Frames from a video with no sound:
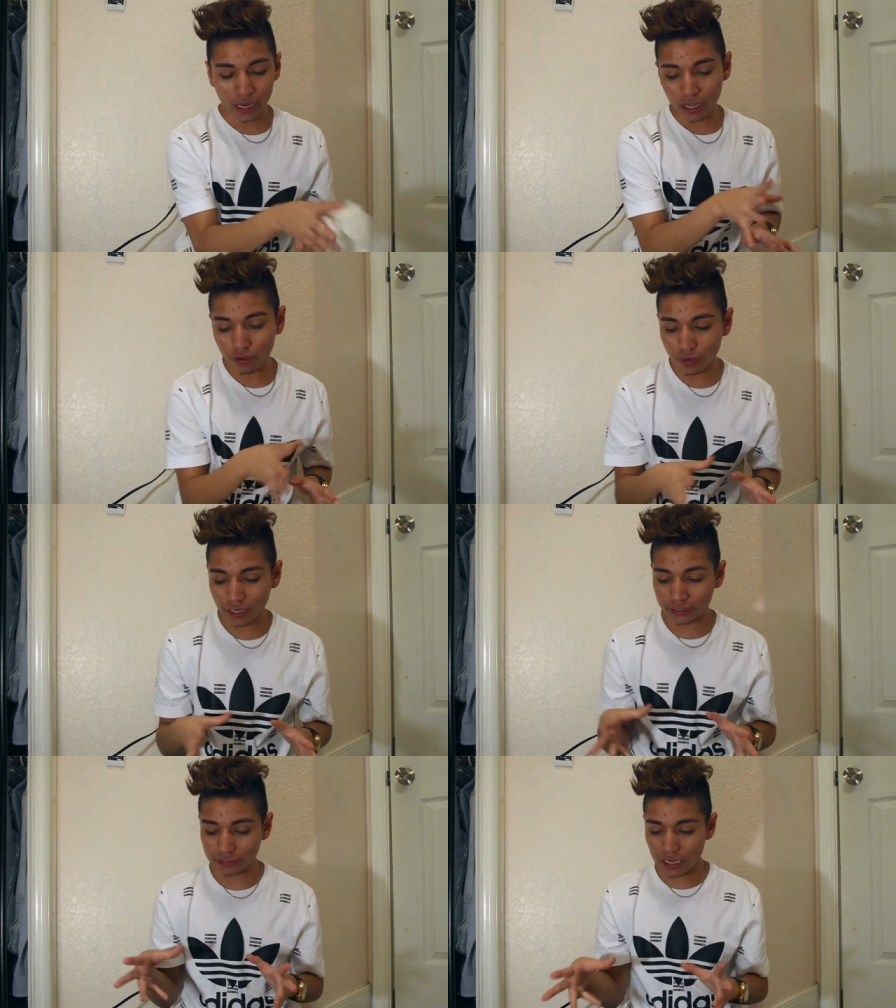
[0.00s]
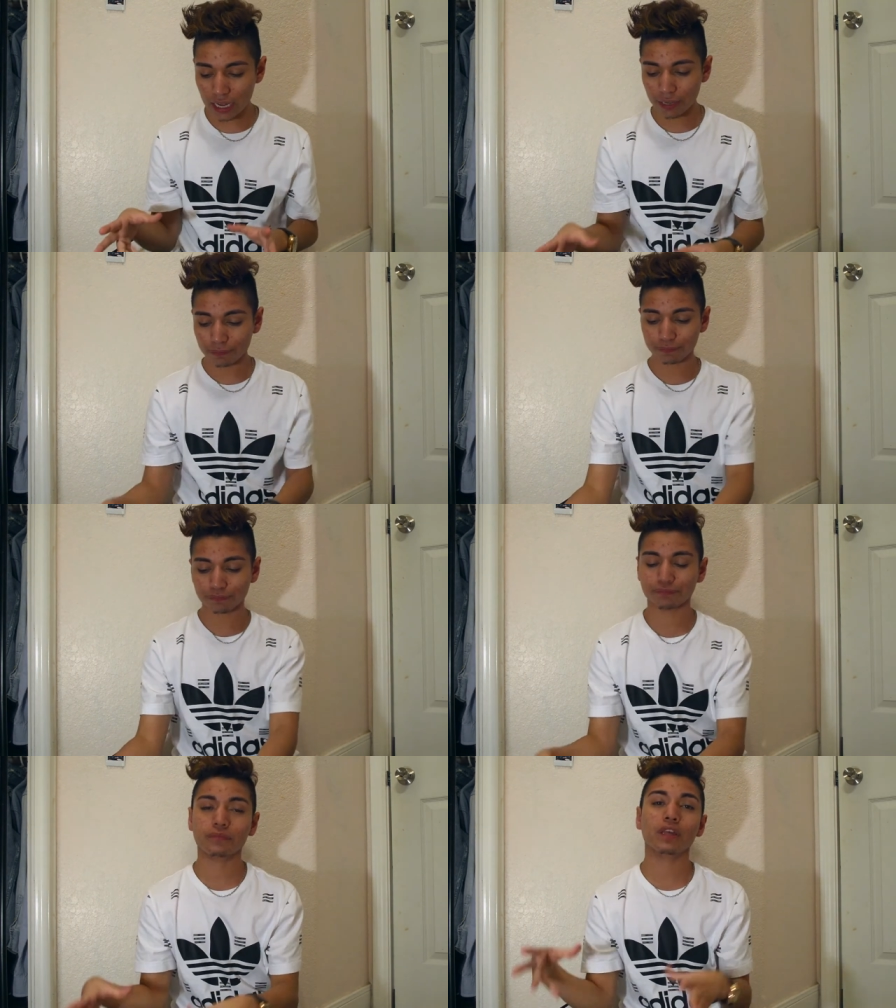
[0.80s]
Anyways, um,
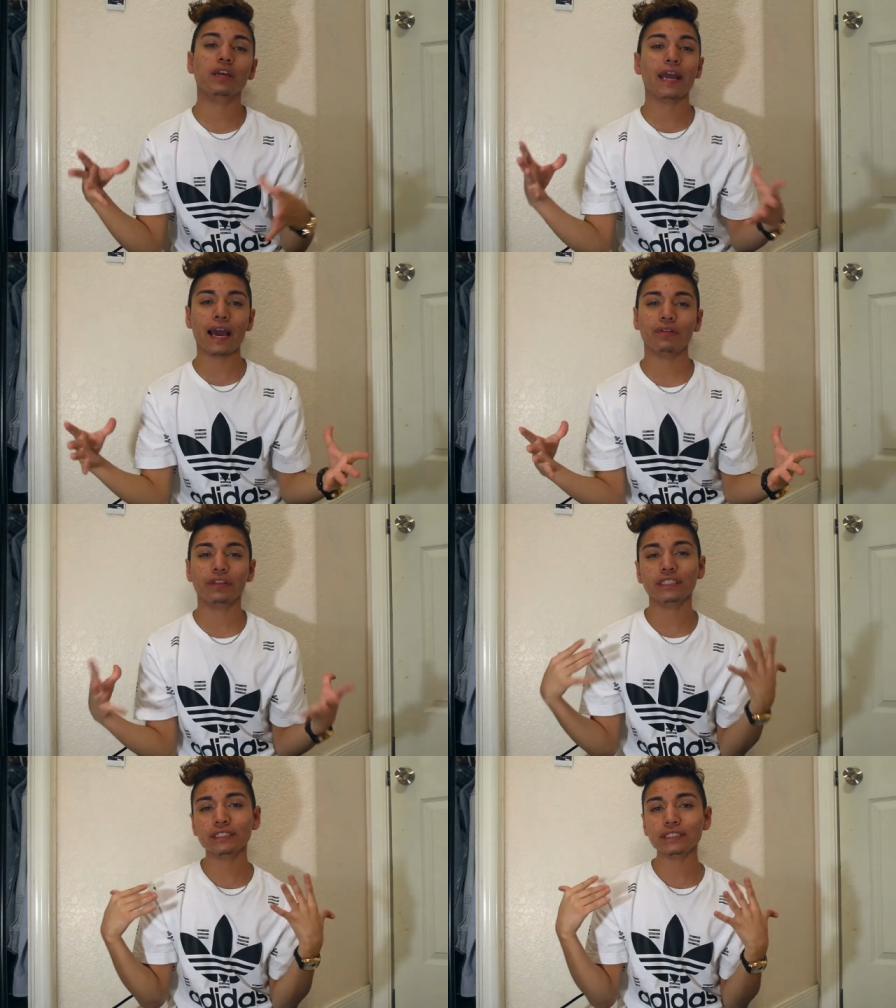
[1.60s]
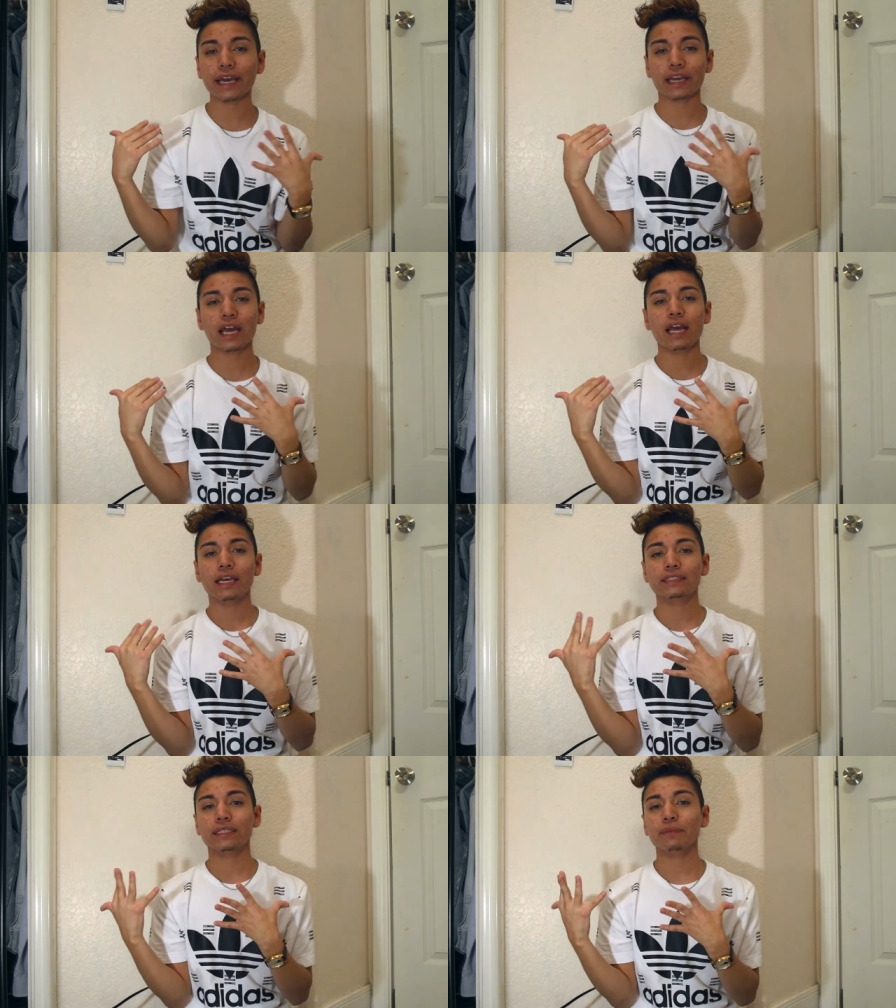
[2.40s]
now, this is like
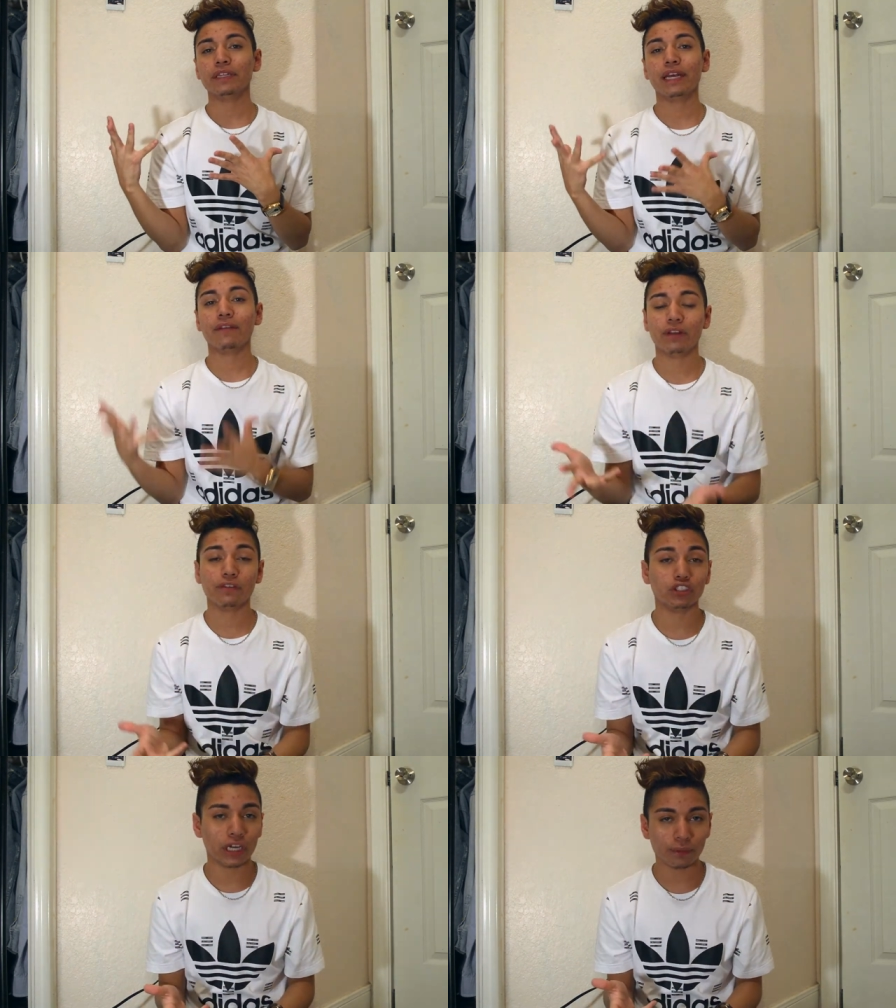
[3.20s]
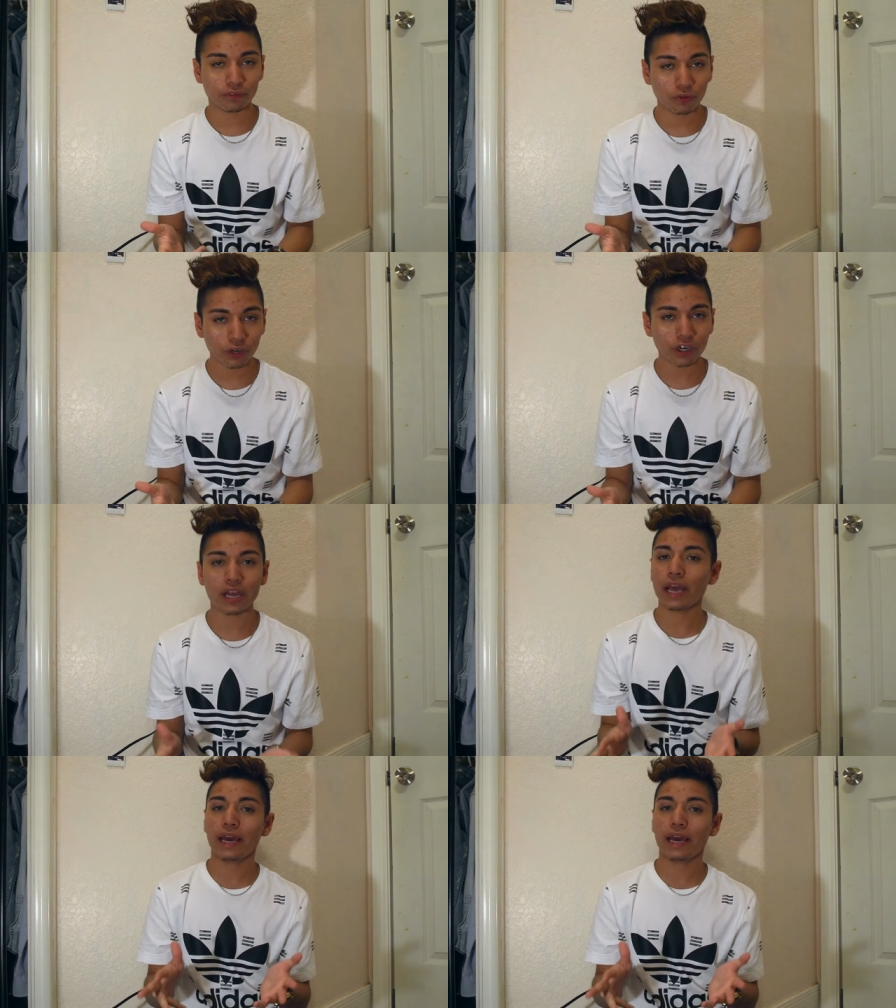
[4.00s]
something that I've never tried before,